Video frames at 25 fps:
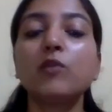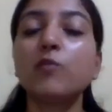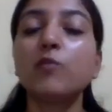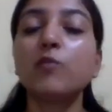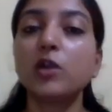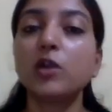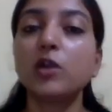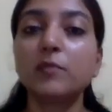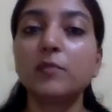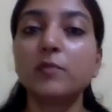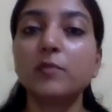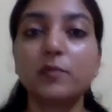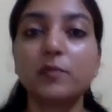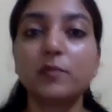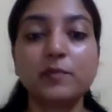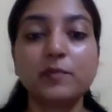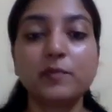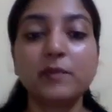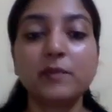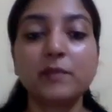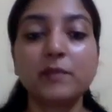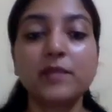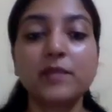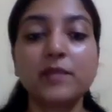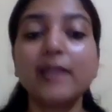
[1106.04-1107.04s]

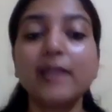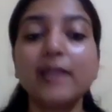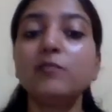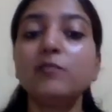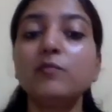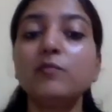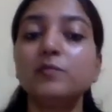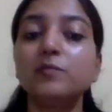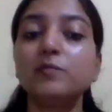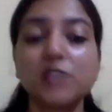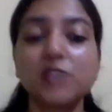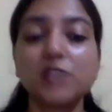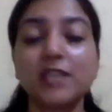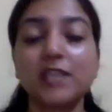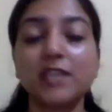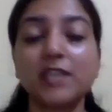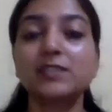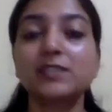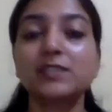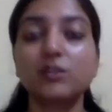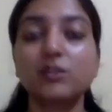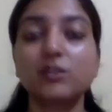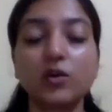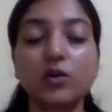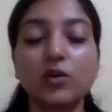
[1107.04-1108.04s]
polypeptide
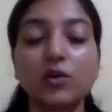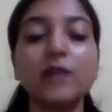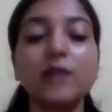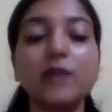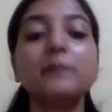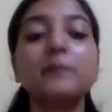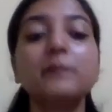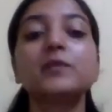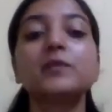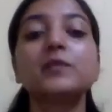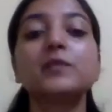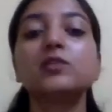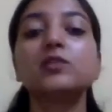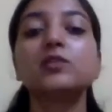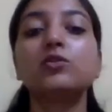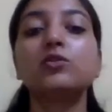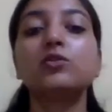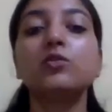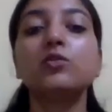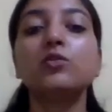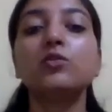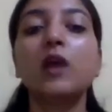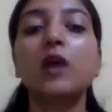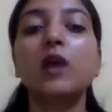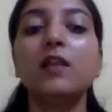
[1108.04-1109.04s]
chains. Okay, so
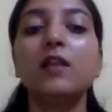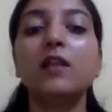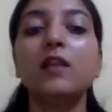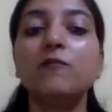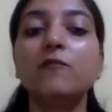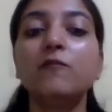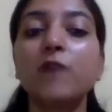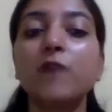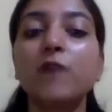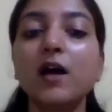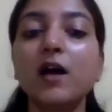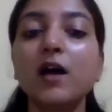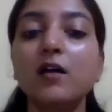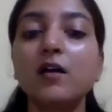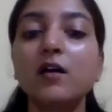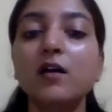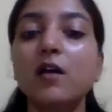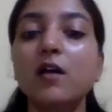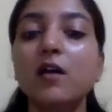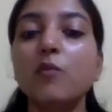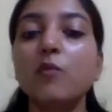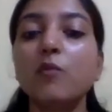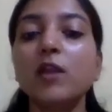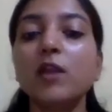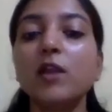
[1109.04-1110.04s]
two alpha
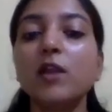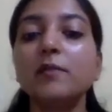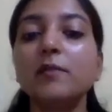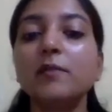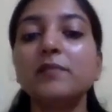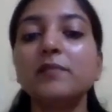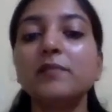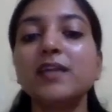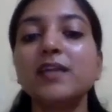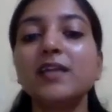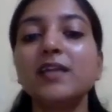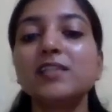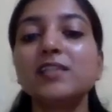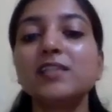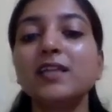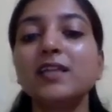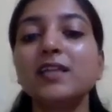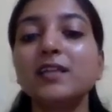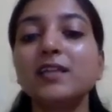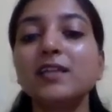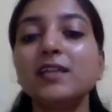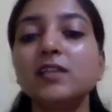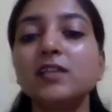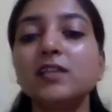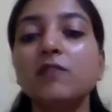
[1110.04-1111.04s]
polypeptide chain, that
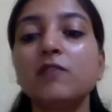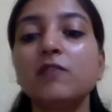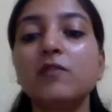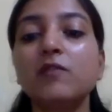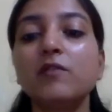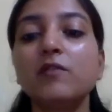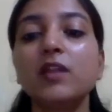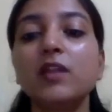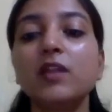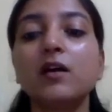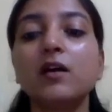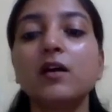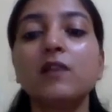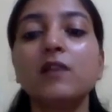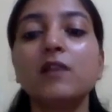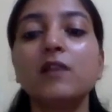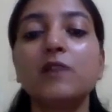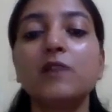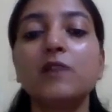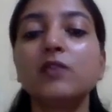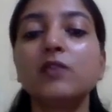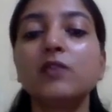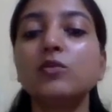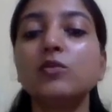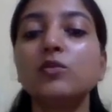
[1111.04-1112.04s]
is alpha 1,
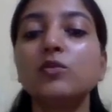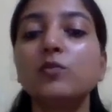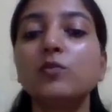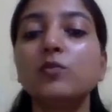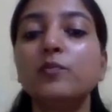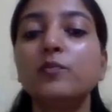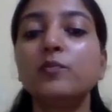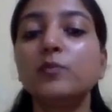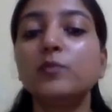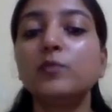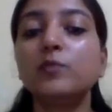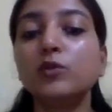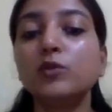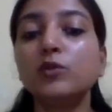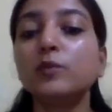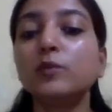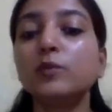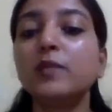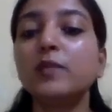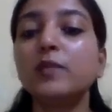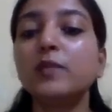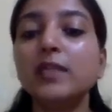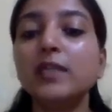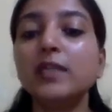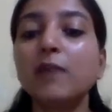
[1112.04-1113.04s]
alpha 2, two
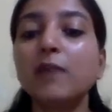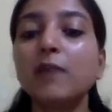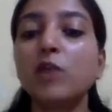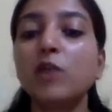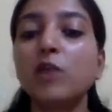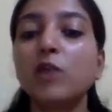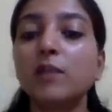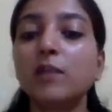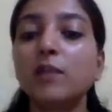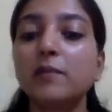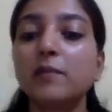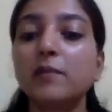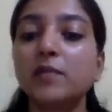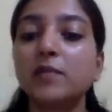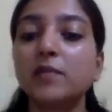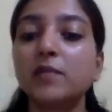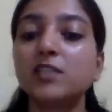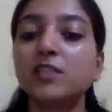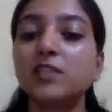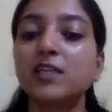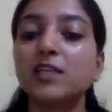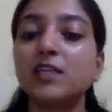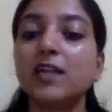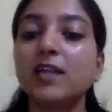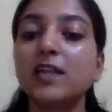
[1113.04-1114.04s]
beta polypeptide
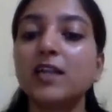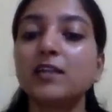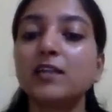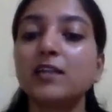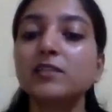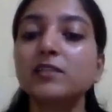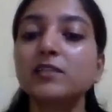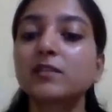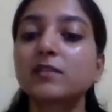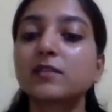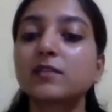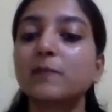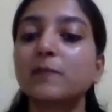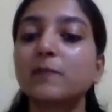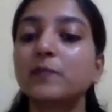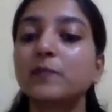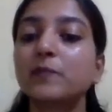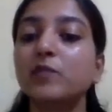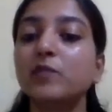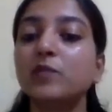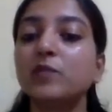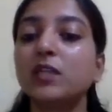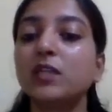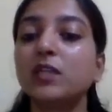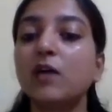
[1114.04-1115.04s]
chain, that is
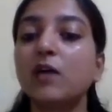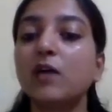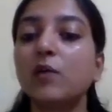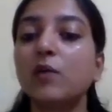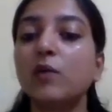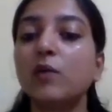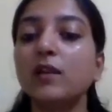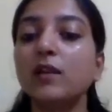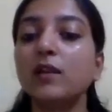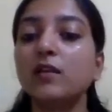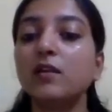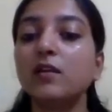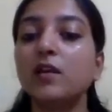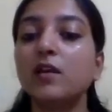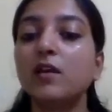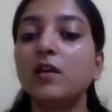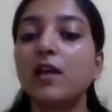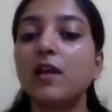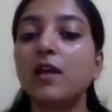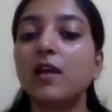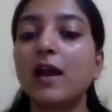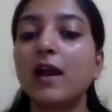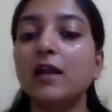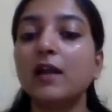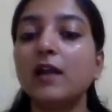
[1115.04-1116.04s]
beta 1
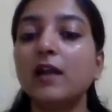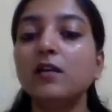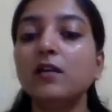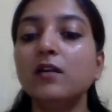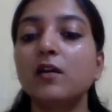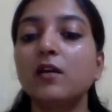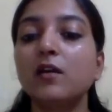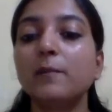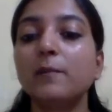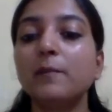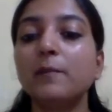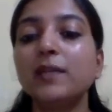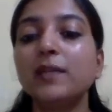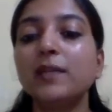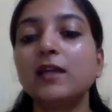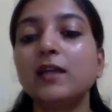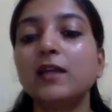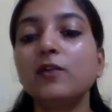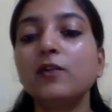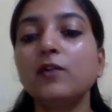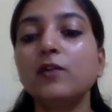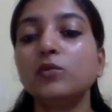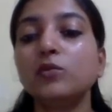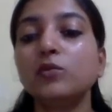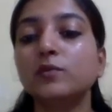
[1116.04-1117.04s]
and beta
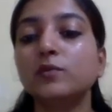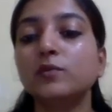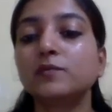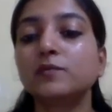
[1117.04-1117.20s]
2.